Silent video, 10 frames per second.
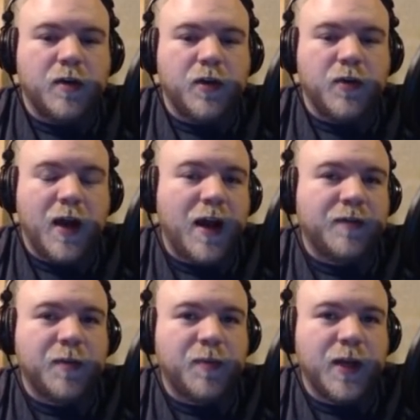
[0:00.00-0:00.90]
You have
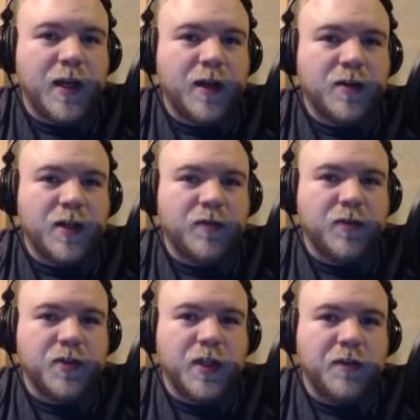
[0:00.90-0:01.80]
to play the Energy
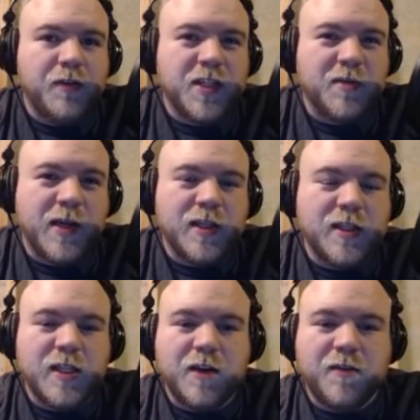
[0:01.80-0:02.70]
Evolution Eevee to make
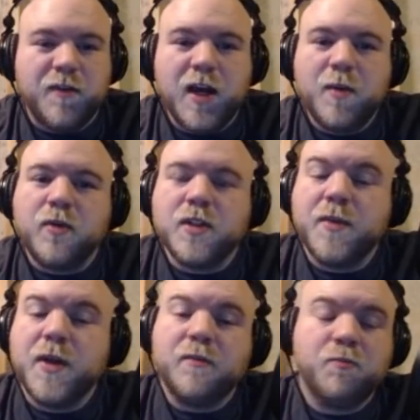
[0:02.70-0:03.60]
this deck viable. To
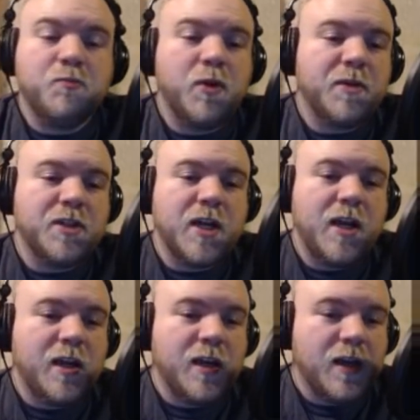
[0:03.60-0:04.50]
make pretty much
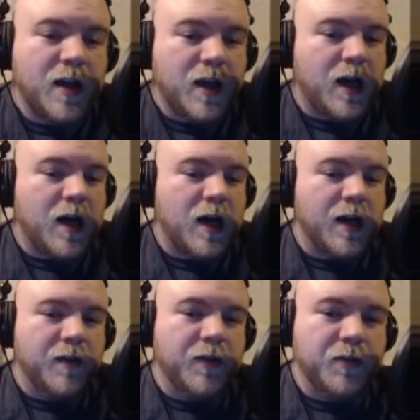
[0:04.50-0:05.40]
any
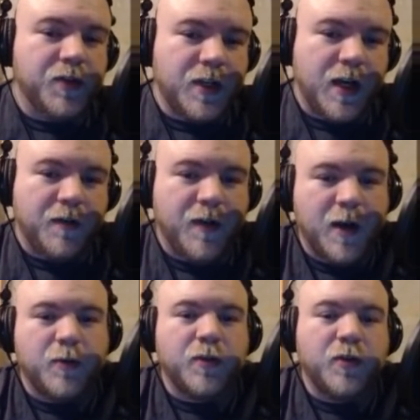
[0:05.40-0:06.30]
Evolution deck
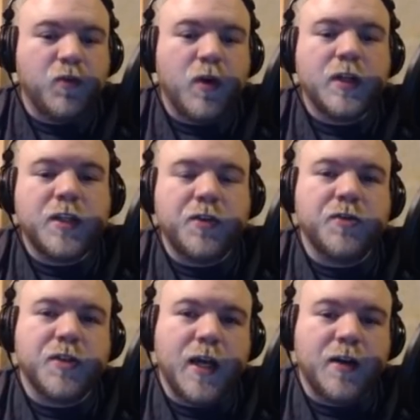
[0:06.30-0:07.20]
viable, you want to
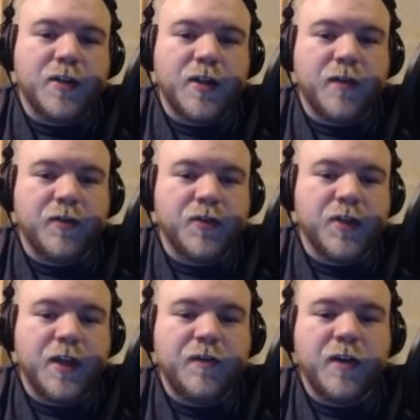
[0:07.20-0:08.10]
use the Energy Evolution
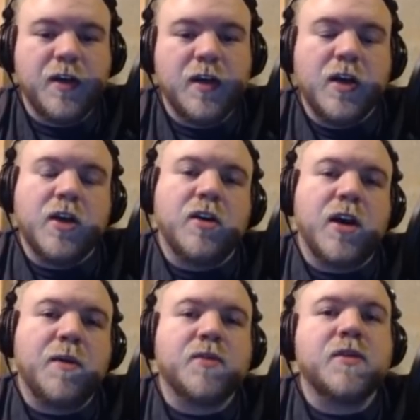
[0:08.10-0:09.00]
Eevee. You're
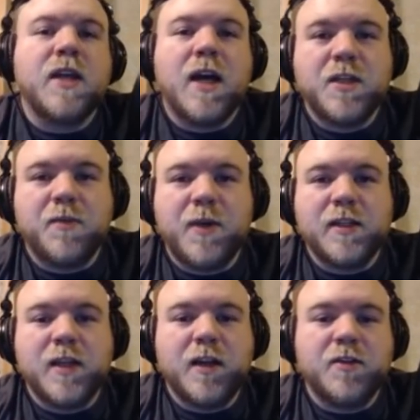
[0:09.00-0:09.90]
able to attach a
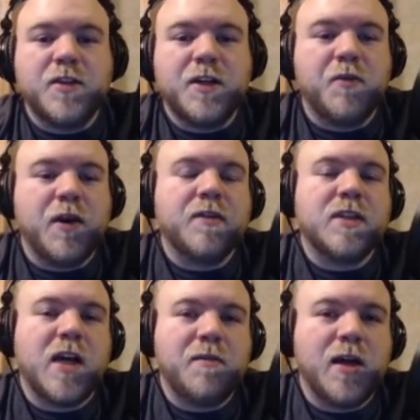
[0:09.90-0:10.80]
basic energy, and whatever
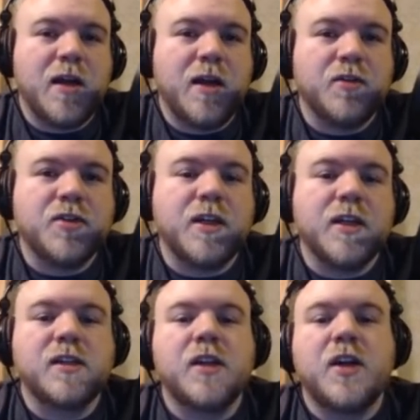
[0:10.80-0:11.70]
type that energy
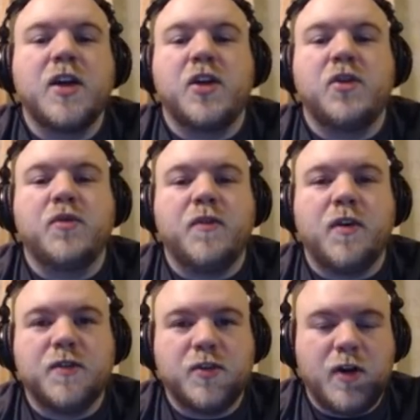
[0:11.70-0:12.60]
is, you
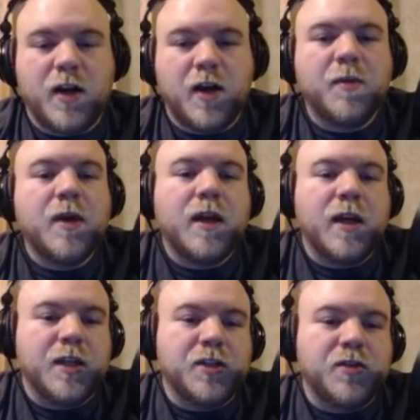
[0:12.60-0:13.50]
evolve straight up
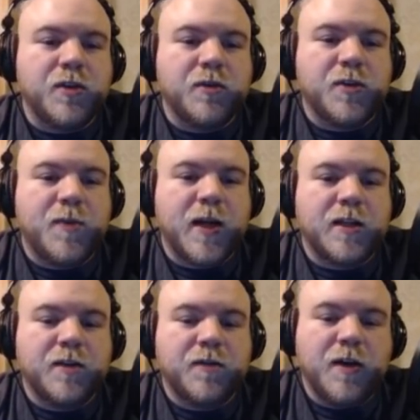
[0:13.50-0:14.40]
into the
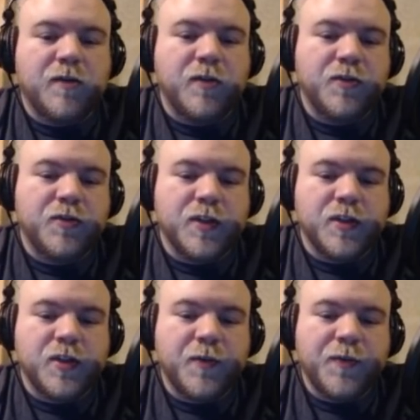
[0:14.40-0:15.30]
respective evolution.
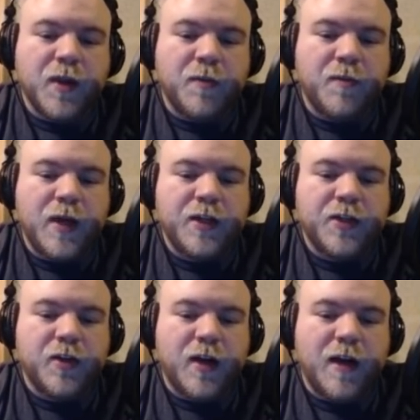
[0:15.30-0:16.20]
So make
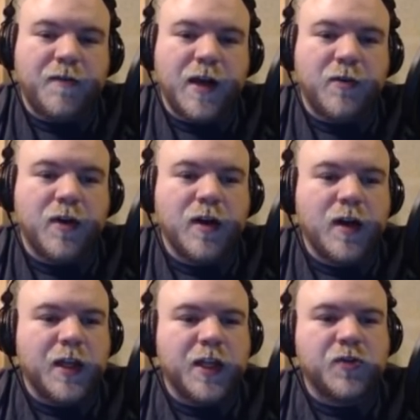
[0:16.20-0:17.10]
sure to have that one.
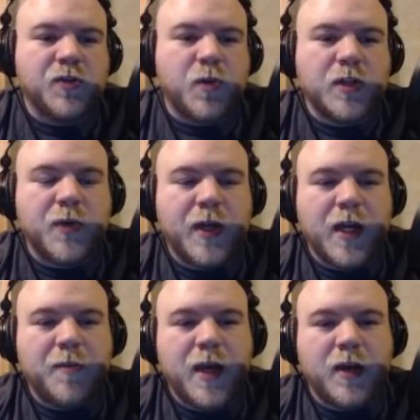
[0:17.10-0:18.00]
This was one tweak I
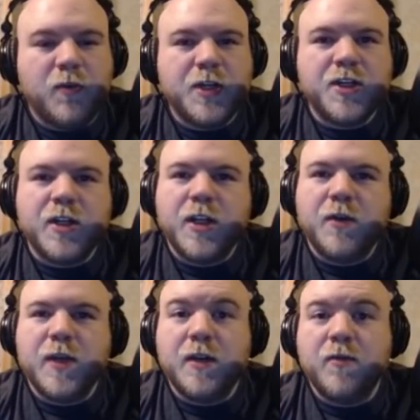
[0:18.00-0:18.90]
made. Originally,
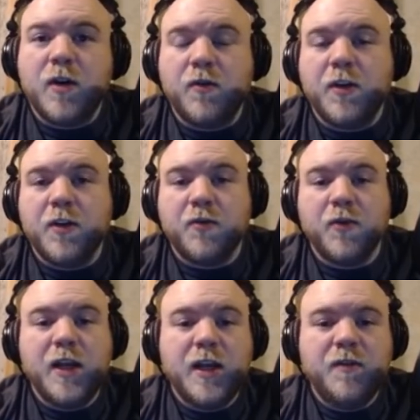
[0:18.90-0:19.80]
we did run only
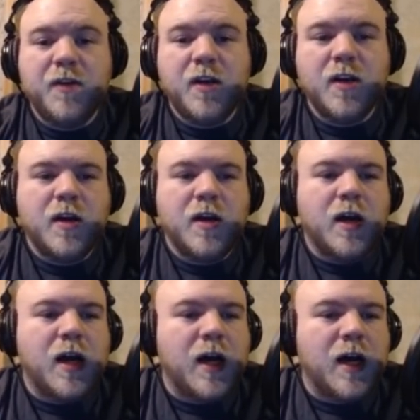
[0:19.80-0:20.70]
3 Eevee.
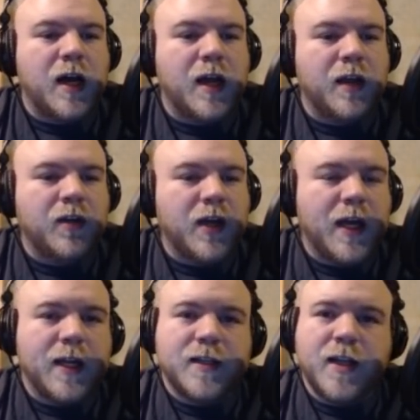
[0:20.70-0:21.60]
And looking
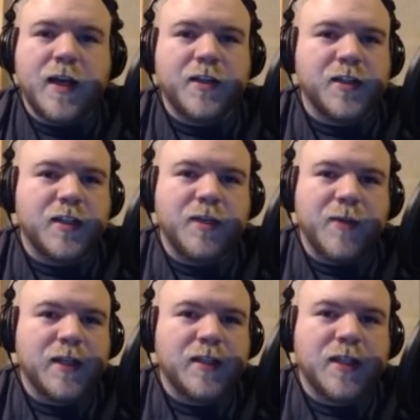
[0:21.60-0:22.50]
at it today, it just didn't
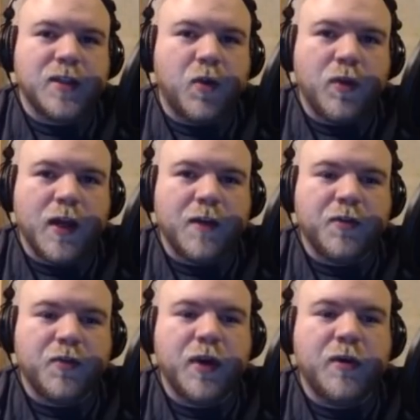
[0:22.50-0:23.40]
make sense to only have
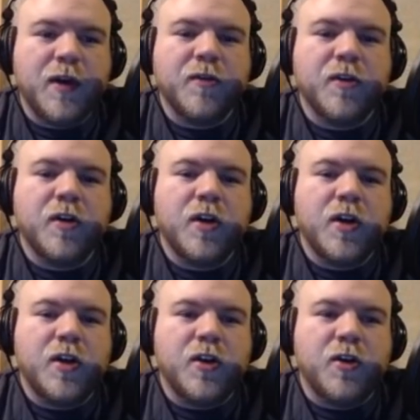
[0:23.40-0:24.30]
3 whenever
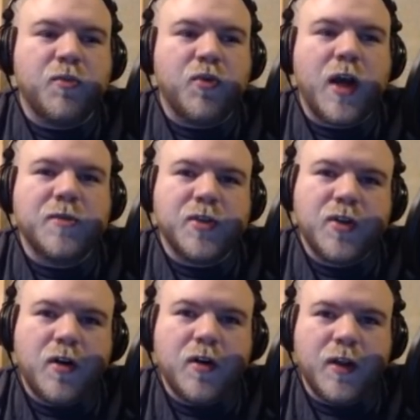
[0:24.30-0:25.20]
your prime
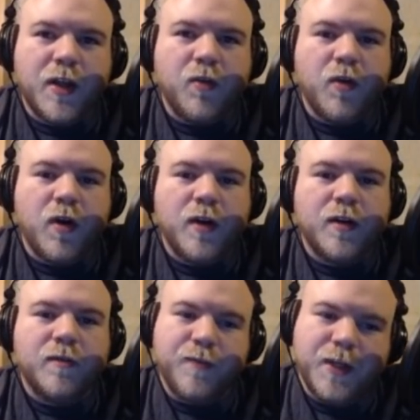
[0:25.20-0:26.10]
starter that you want
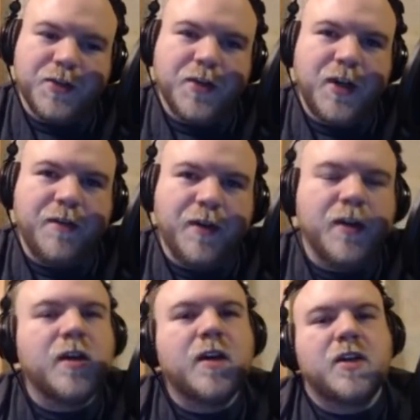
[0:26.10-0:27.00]
is your Eevee.
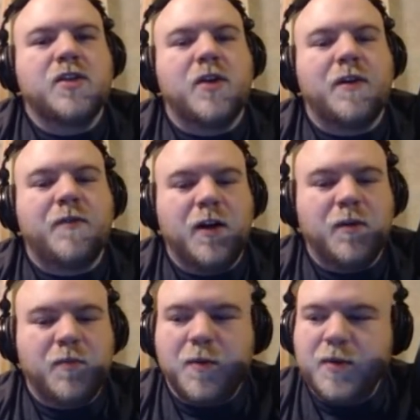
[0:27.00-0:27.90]
So I
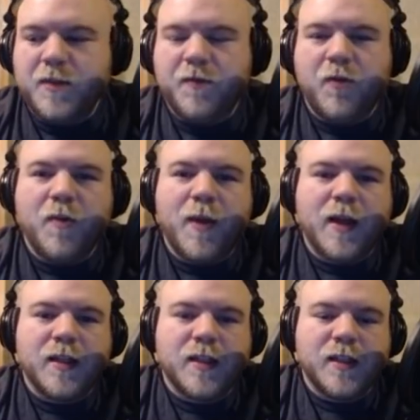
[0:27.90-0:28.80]
figured bump it to 4, make
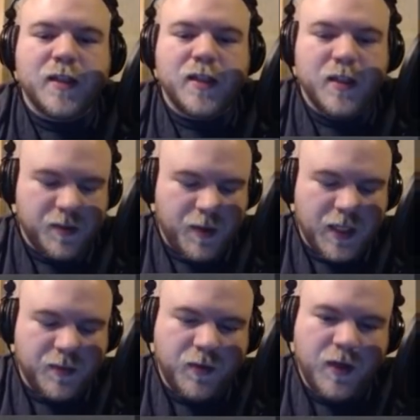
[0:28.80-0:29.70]
it as consistent as
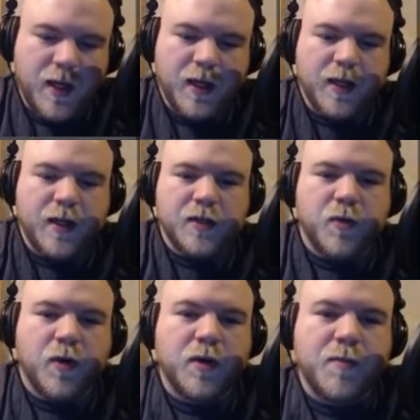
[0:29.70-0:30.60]
possible, and it has
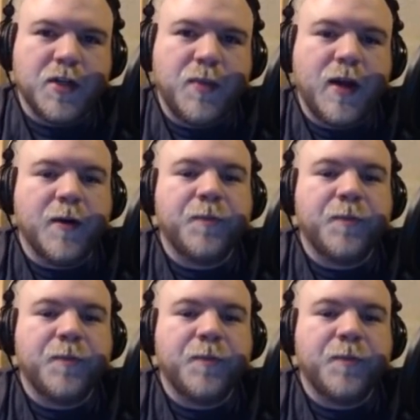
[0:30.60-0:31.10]
worked much better.